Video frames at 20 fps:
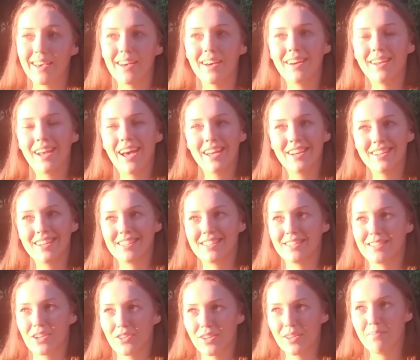and I didn't
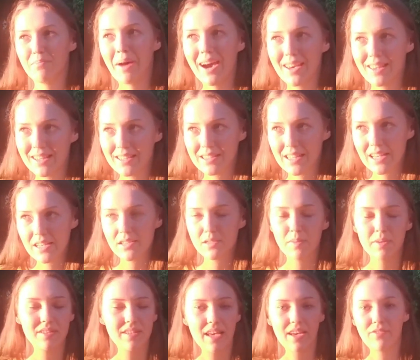necessarily buy these things,
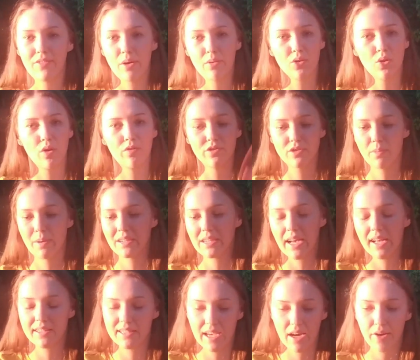but it's like if I would go over to my
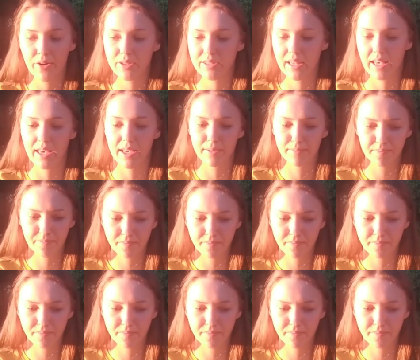dad's house, like,